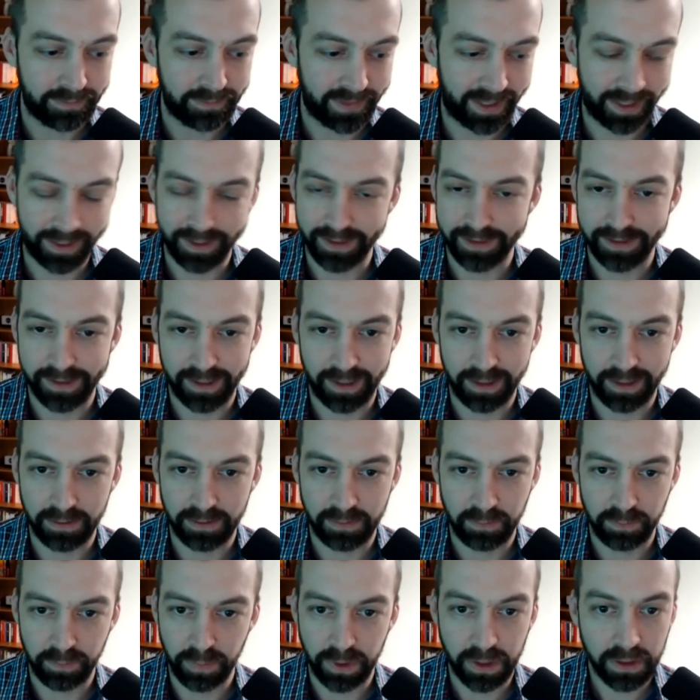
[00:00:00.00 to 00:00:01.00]
Like I said,
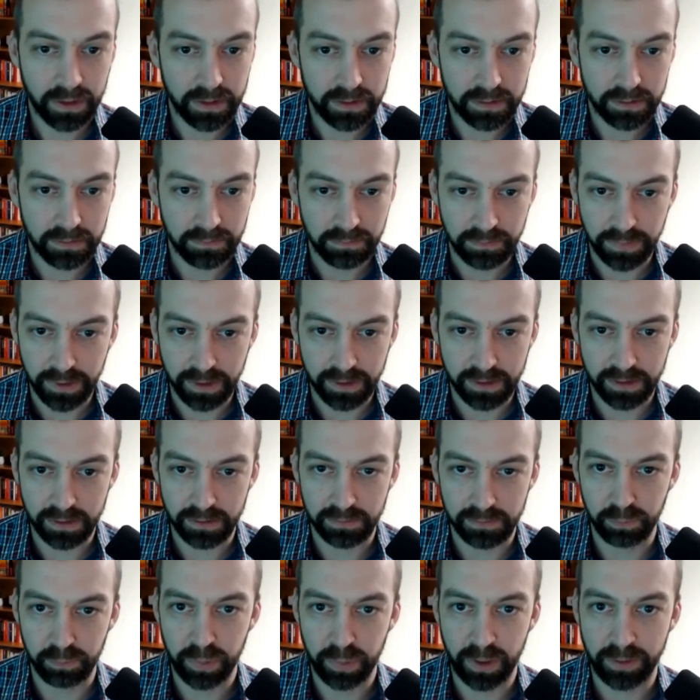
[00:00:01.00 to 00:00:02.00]
books
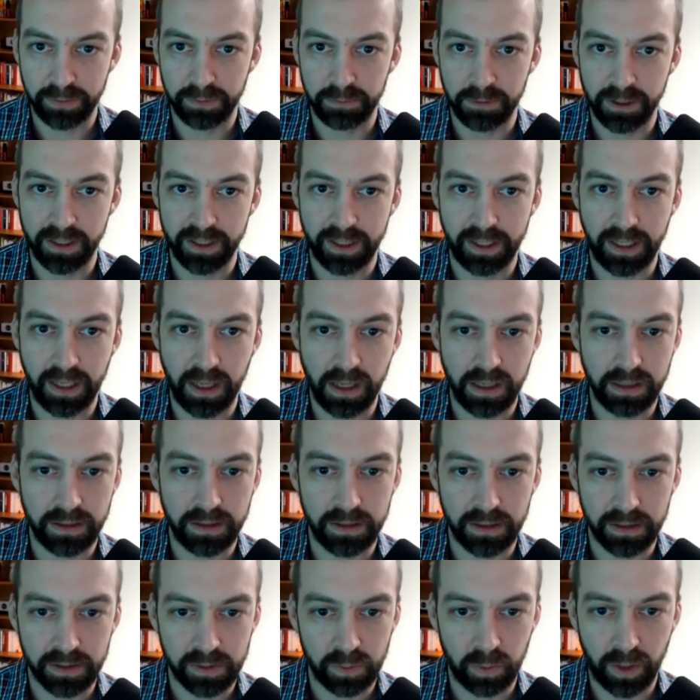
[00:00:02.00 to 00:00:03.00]
are probably one of the
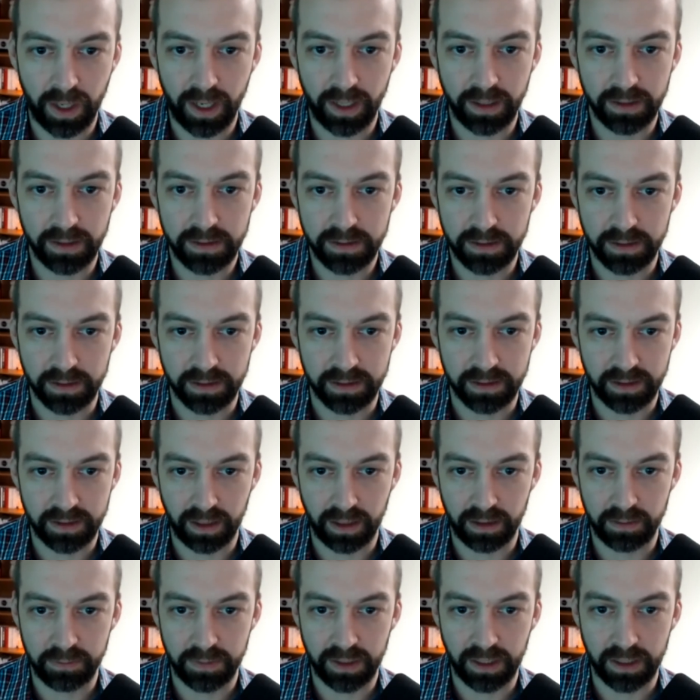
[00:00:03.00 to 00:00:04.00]
easiest ways to
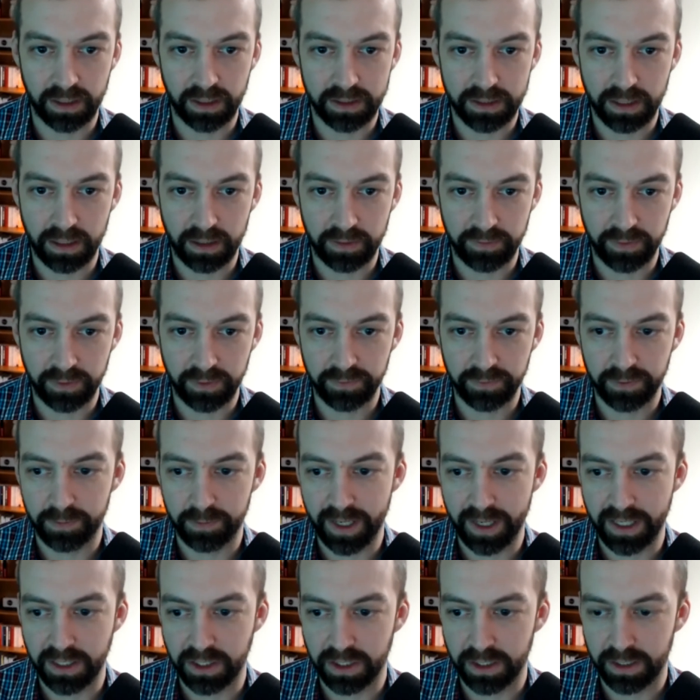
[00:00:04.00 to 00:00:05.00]
skim and get a ton of
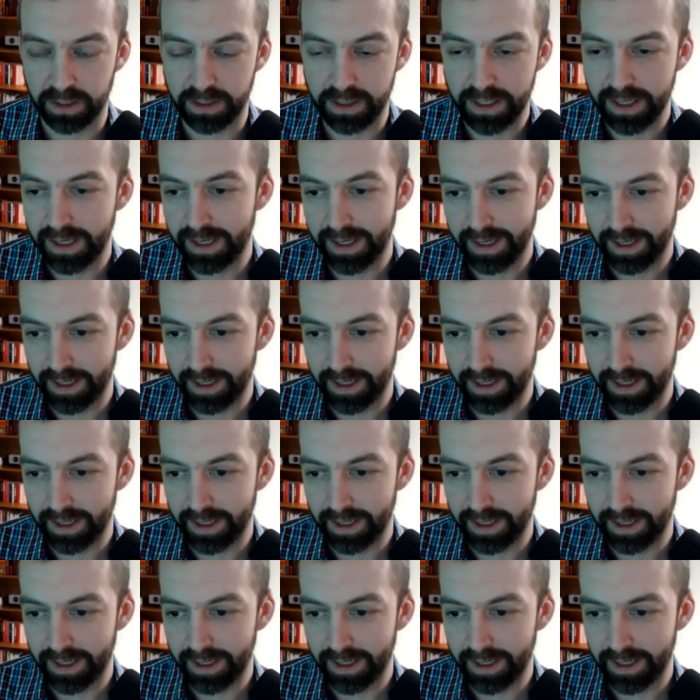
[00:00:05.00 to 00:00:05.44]
information.